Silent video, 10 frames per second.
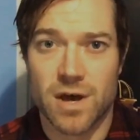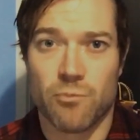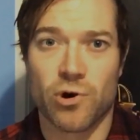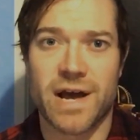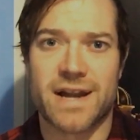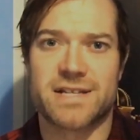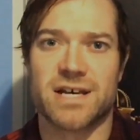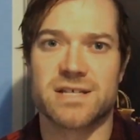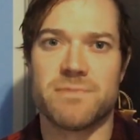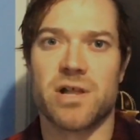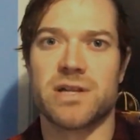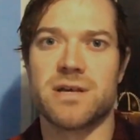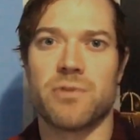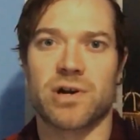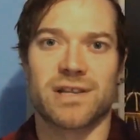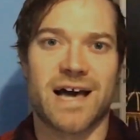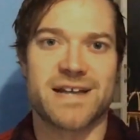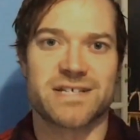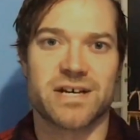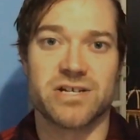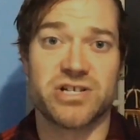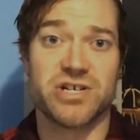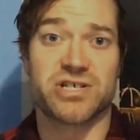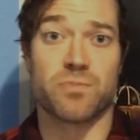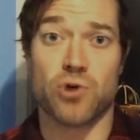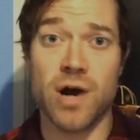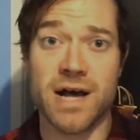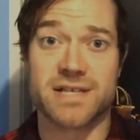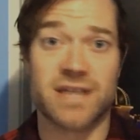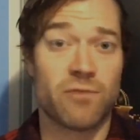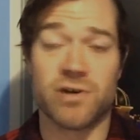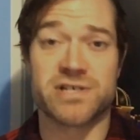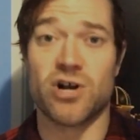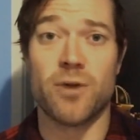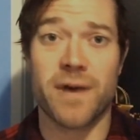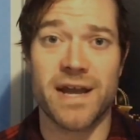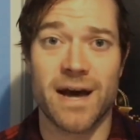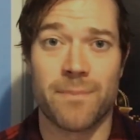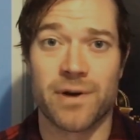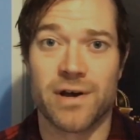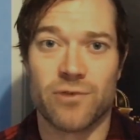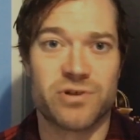Morgana tells Melody about Atlantica and she's surprised that it wasn't all made up,